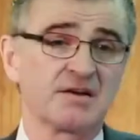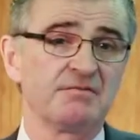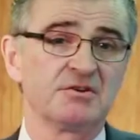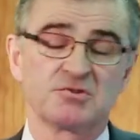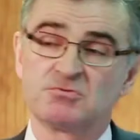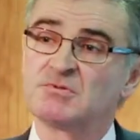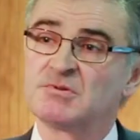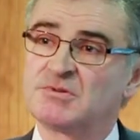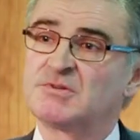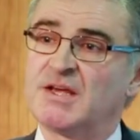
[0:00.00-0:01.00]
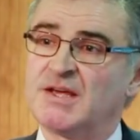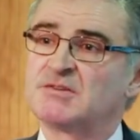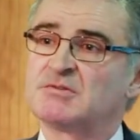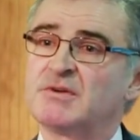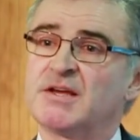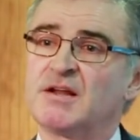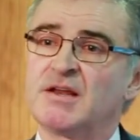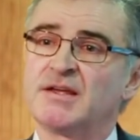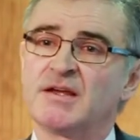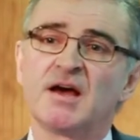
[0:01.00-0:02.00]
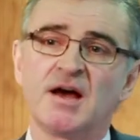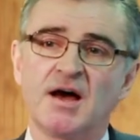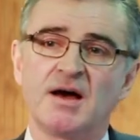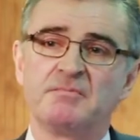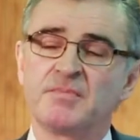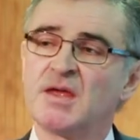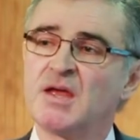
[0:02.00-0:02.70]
governance is a really, in